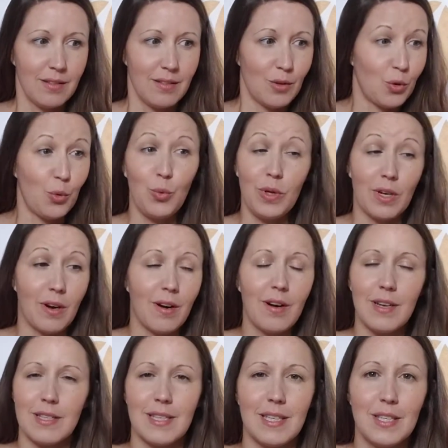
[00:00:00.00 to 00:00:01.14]
who we are
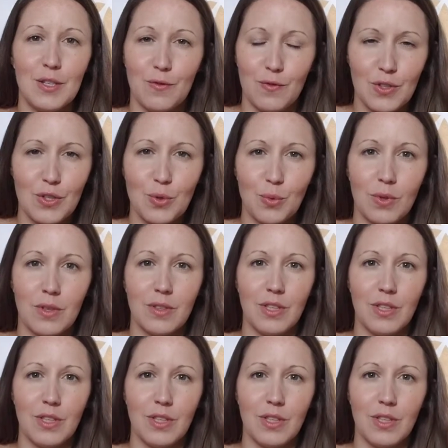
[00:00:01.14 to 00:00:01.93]
as an individual.